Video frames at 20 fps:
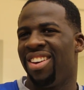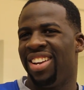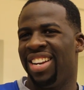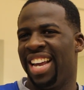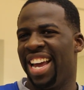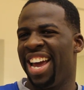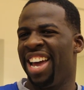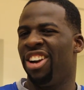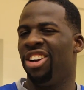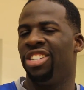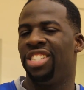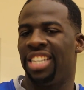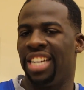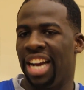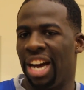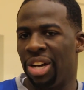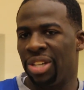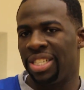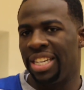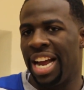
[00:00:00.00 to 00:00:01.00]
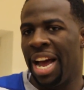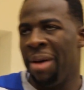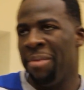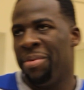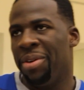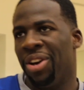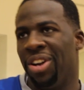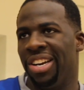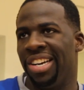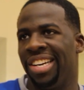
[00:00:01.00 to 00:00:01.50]
the energy that was in
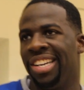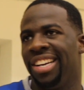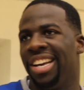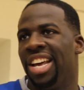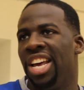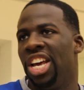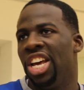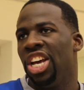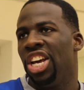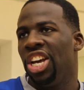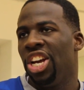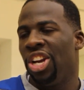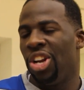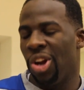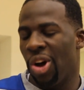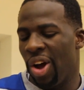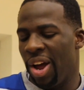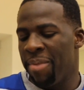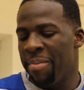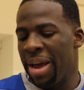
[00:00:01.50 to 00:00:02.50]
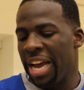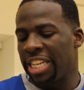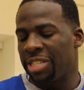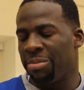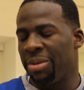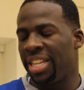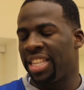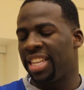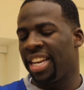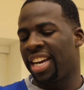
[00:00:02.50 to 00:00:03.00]
that building, you know, it
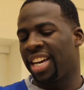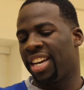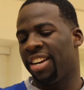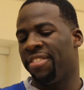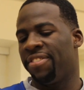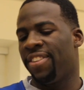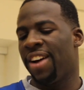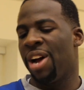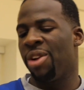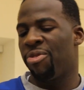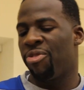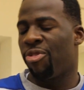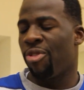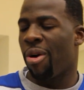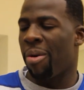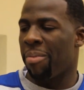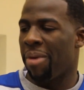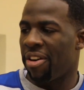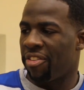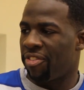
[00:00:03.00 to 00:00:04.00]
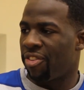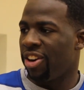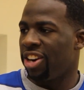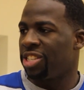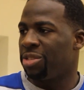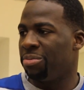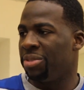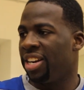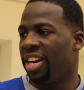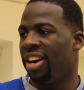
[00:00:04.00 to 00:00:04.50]
makes me think of the Final Four my
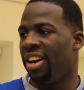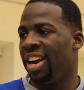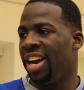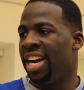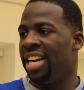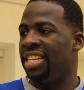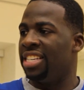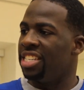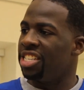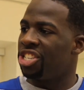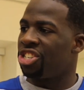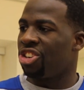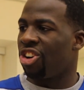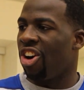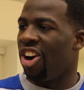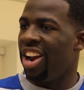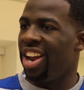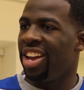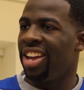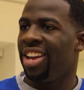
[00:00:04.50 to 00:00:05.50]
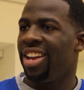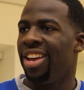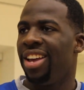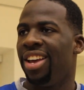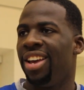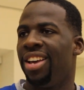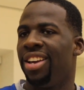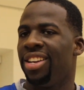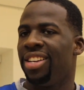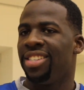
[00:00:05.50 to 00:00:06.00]
freshman year in Detroit,
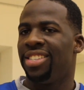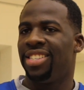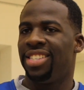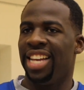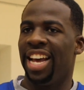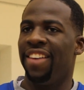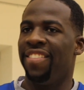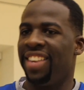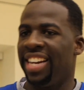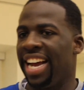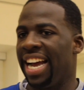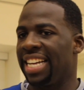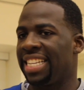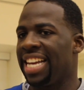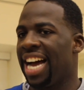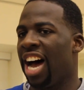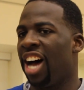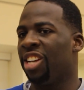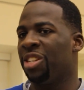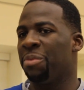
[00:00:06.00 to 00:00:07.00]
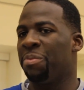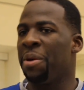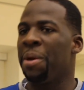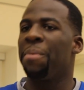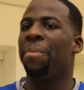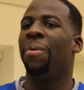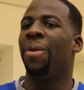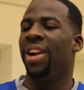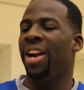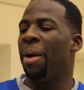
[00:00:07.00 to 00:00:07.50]
78,000
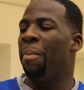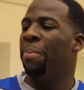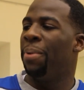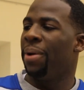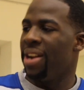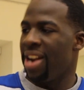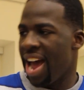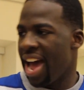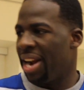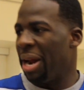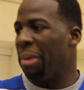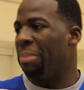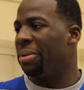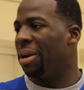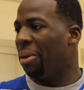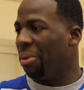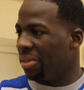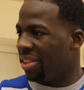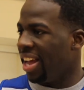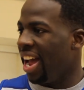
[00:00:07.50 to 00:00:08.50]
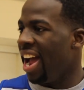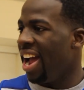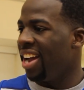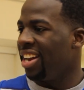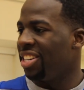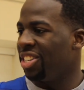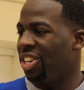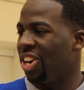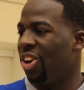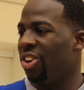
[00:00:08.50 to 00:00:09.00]
people, and I'm putting that up there with that.
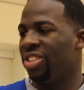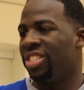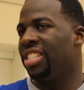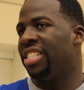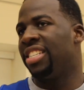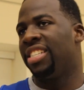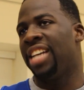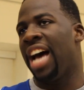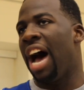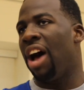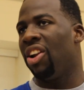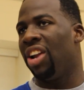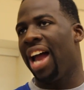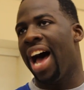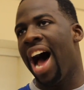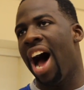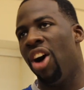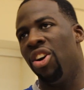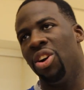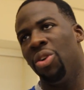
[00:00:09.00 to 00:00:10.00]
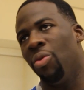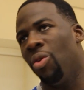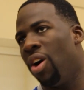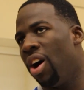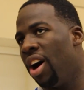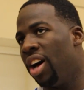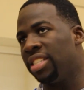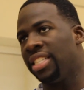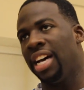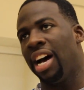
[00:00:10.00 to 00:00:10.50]
You know, just how loud it
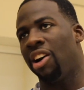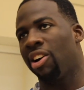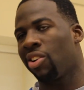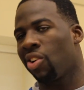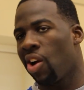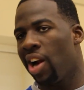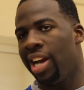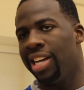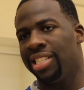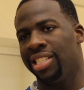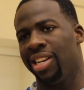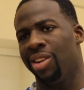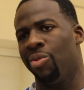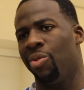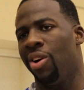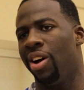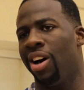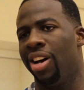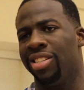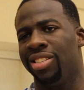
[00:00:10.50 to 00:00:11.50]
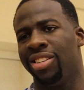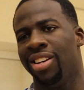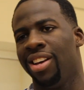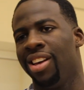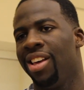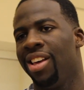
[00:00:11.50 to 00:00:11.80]
was, how crazy it was.